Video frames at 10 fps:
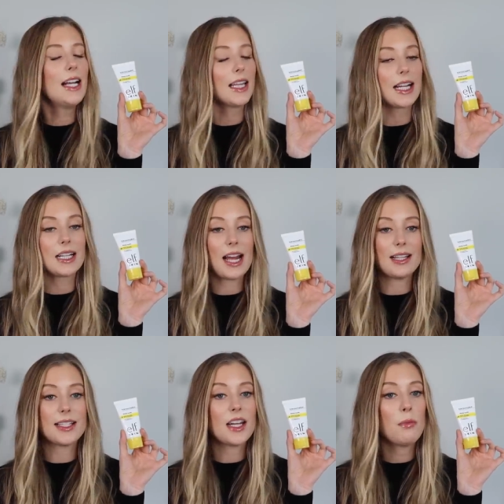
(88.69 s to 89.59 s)
like
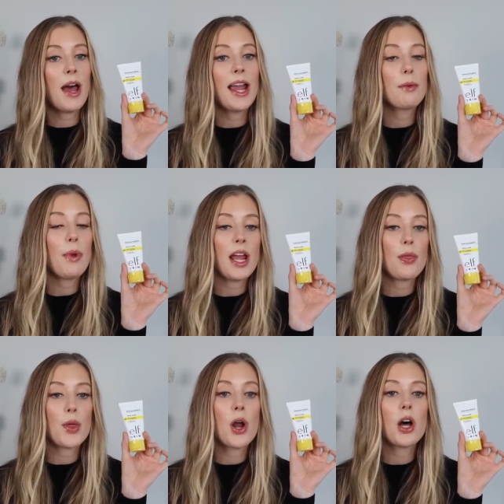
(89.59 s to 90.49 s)
niacinamide,
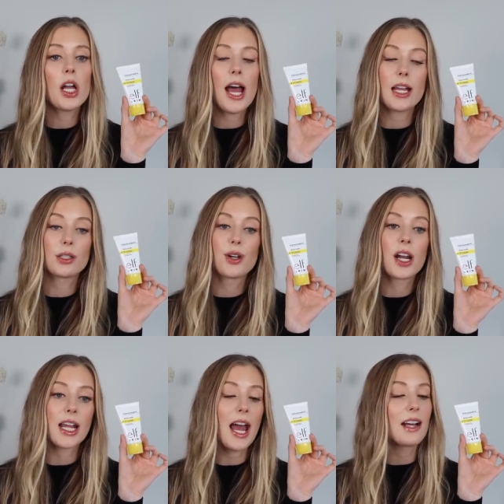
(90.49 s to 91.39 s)
panthenol,
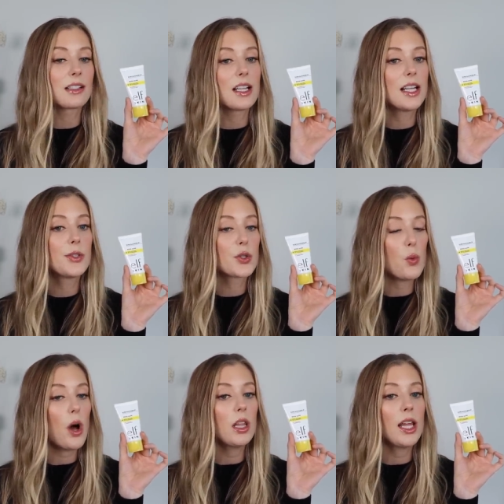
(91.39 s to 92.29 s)
hyaluronic acid,
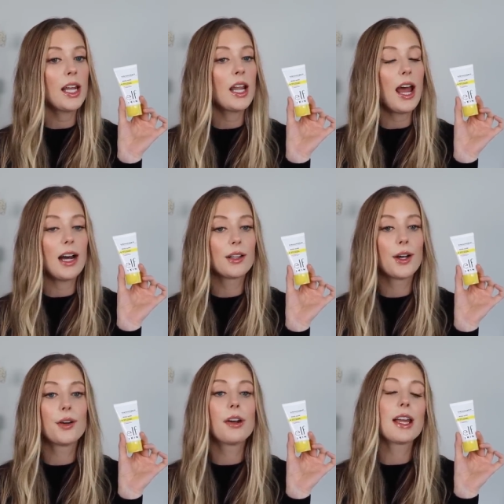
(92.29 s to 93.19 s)
squalane,
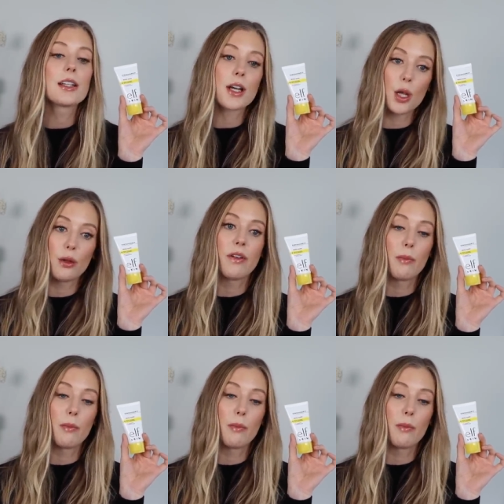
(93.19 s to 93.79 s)
aloe, and all of